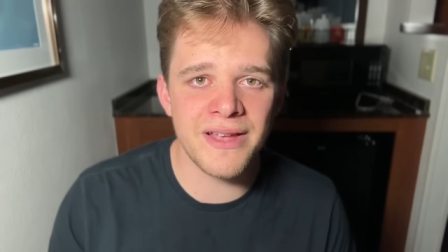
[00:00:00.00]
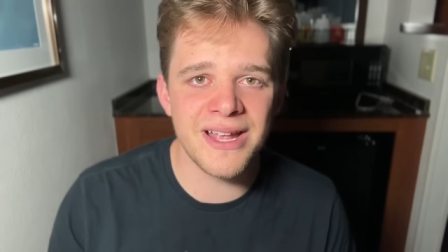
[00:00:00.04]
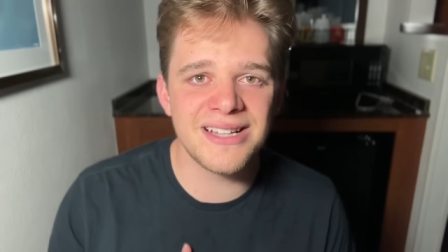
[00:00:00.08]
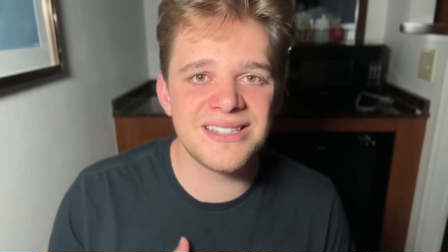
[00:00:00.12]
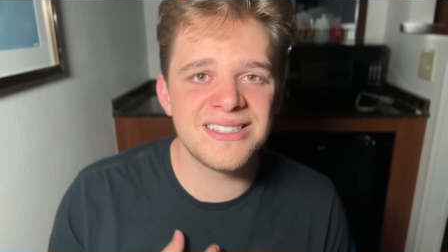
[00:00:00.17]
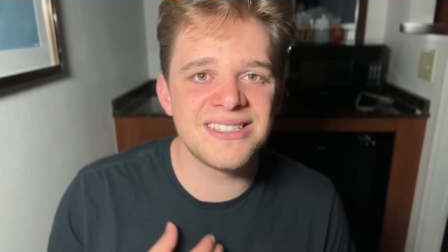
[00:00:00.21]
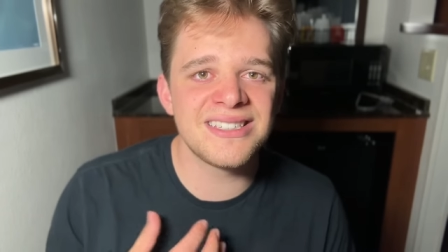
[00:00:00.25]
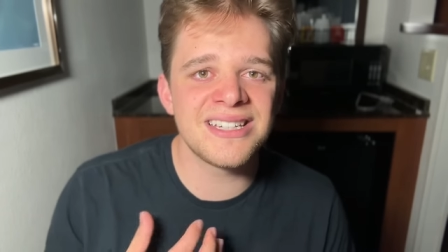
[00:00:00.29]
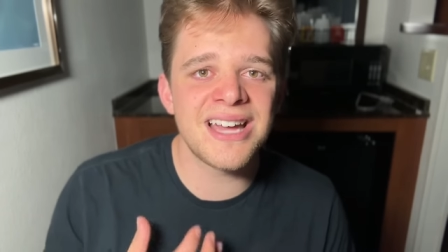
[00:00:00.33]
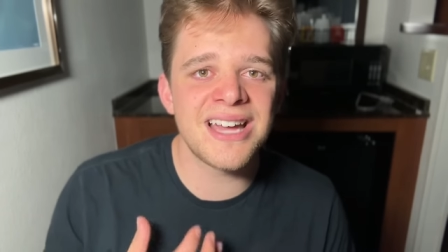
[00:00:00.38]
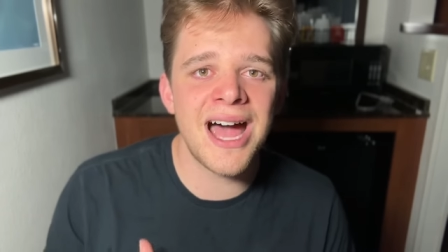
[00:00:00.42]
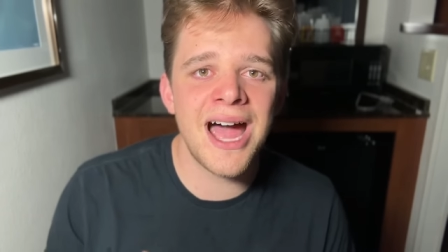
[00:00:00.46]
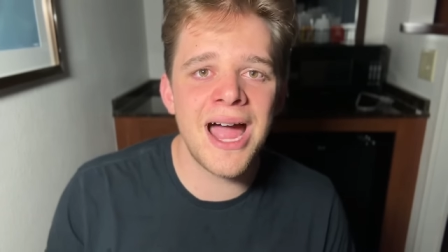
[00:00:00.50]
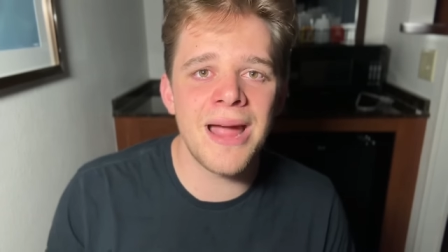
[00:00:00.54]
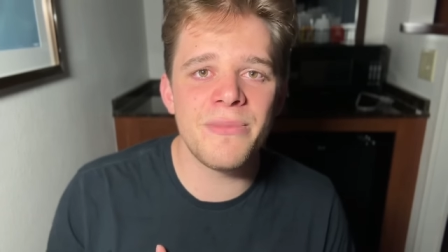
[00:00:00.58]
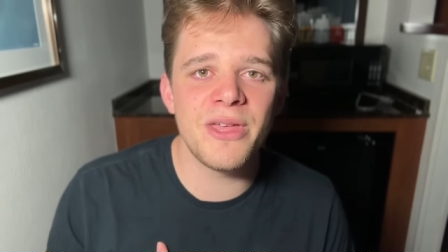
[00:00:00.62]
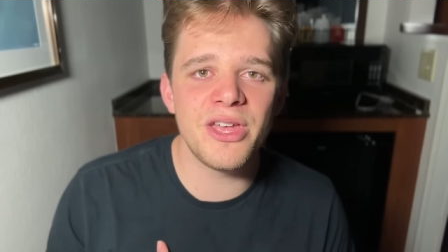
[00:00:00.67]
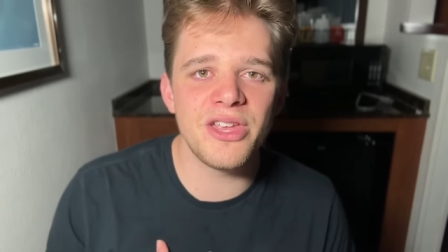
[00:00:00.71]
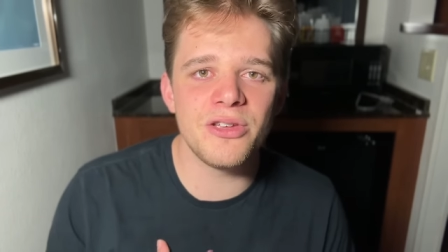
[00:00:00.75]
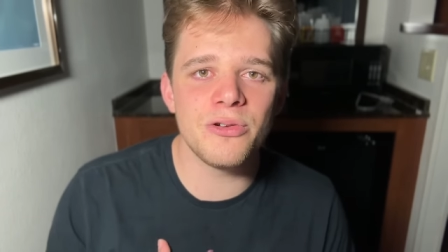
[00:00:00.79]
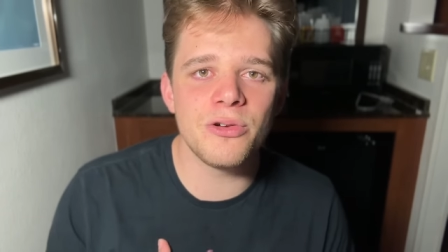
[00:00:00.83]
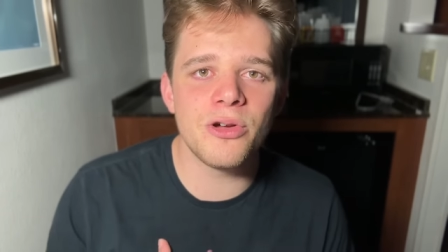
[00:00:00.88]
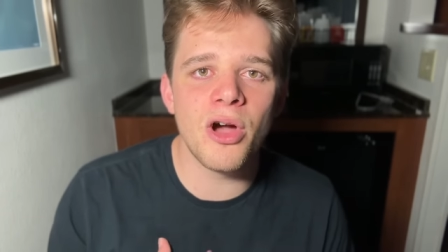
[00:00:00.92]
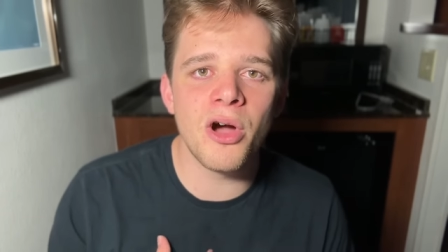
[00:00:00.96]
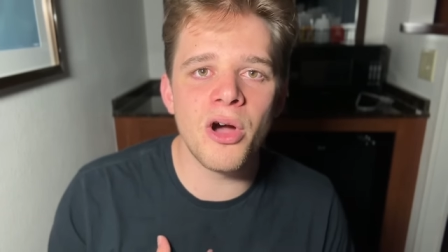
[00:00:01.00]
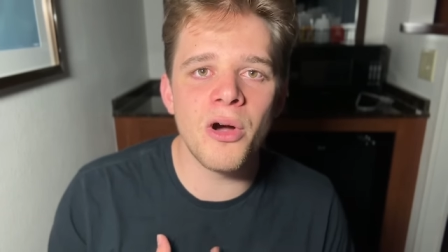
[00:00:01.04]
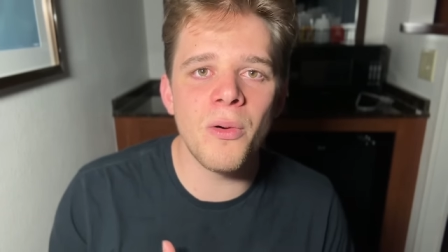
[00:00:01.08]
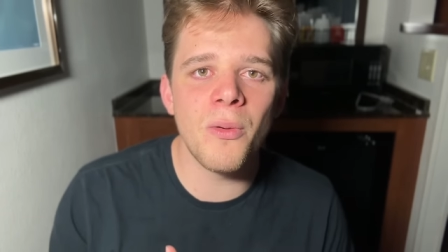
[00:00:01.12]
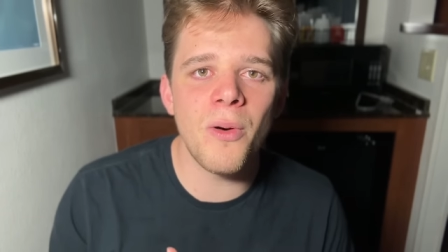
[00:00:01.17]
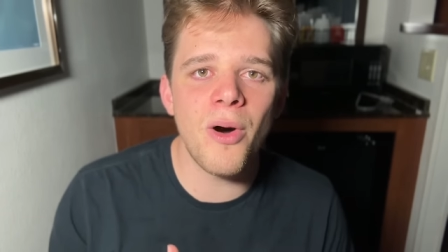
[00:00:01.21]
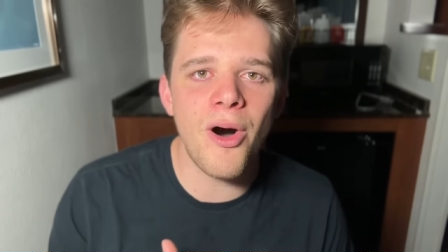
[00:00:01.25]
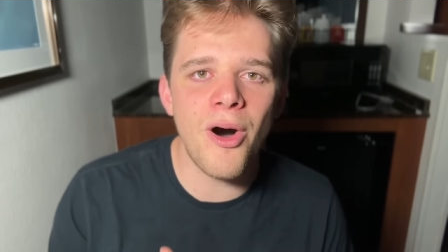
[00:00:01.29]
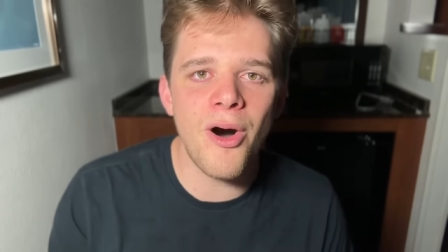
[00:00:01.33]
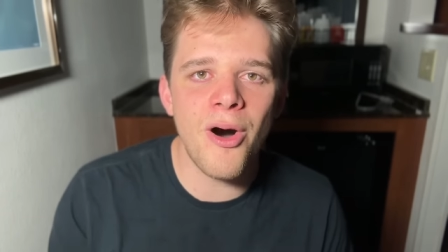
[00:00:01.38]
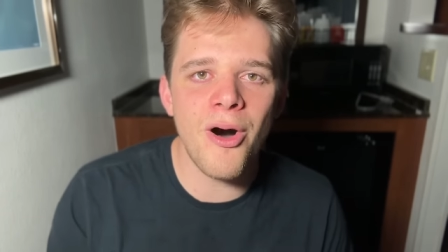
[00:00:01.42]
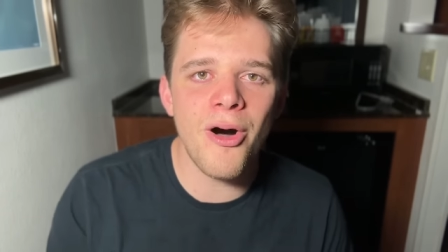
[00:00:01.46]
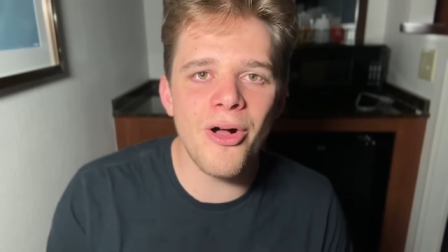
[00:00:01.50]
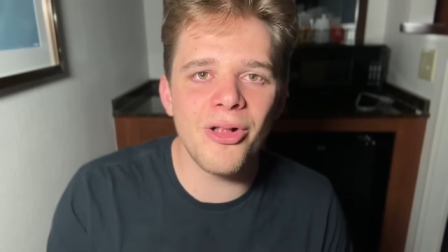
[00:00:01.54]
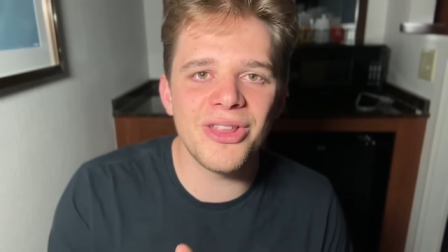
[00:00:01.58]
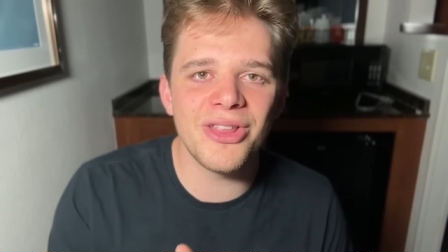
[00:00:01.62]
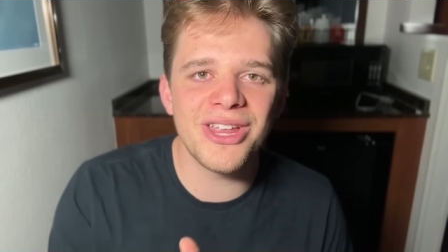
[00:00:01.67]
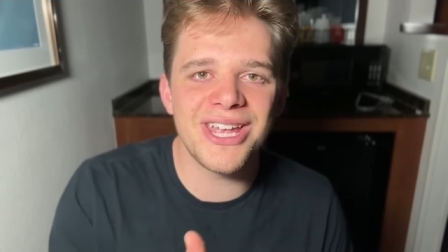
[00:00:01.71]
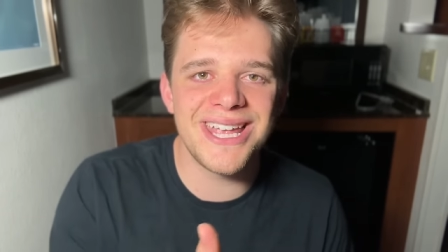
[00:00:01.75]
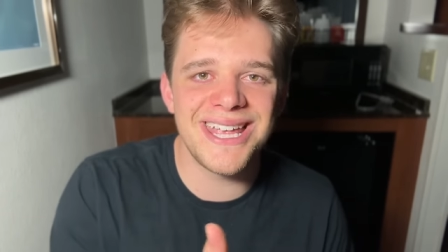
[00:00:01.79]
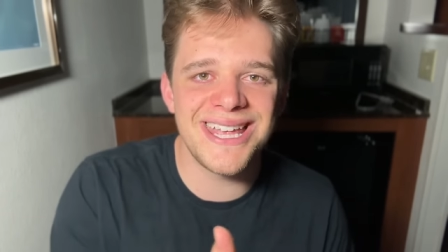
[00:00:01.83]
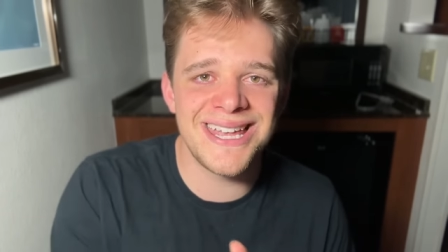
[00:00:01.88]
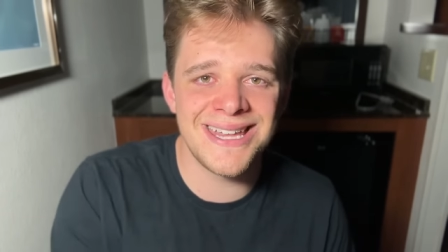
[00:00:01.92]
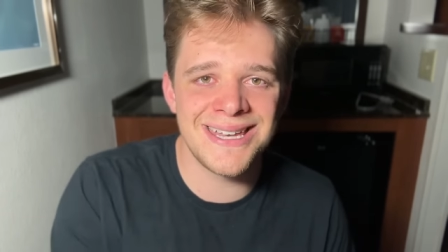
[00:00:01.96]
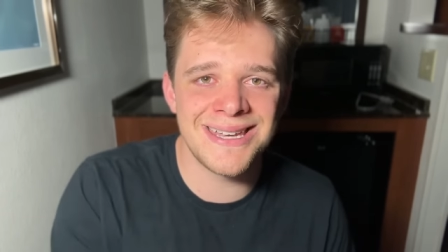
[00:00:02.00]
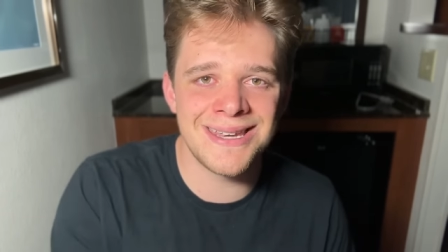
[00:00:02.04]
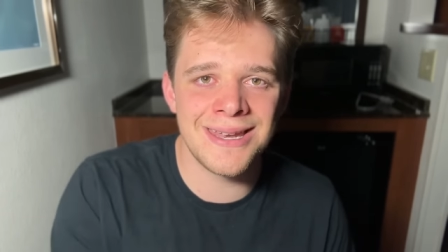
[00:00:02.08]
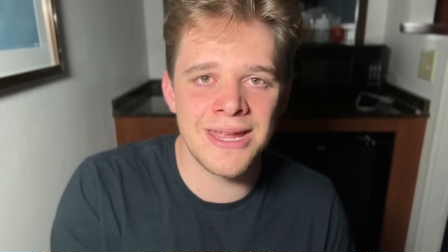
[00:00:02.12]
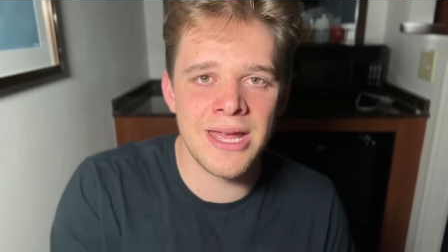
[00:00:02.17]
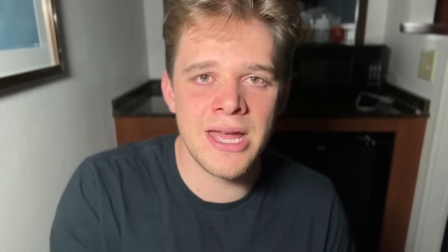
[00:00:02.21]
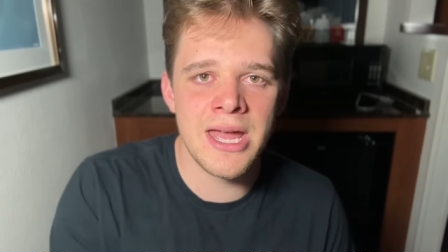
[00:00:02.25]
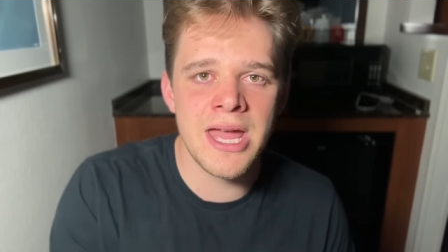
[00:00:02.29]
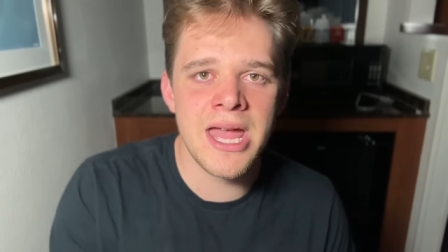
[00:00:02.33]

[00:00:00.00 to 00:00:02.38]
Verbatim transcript: it's time that you go all in